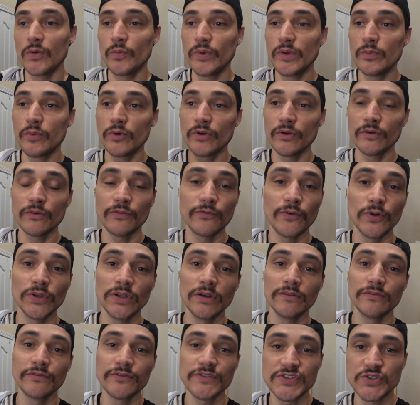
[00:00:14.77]
we were
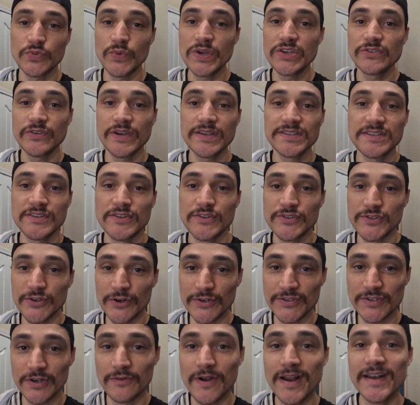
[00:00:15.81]
full of sweet treats and
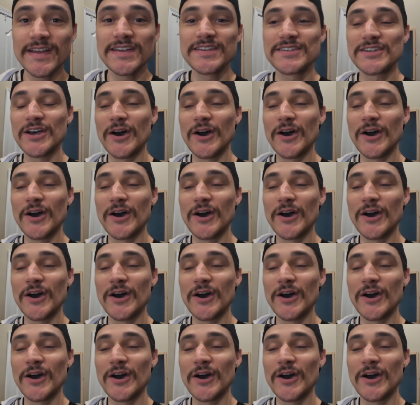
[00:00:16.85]
desserts already,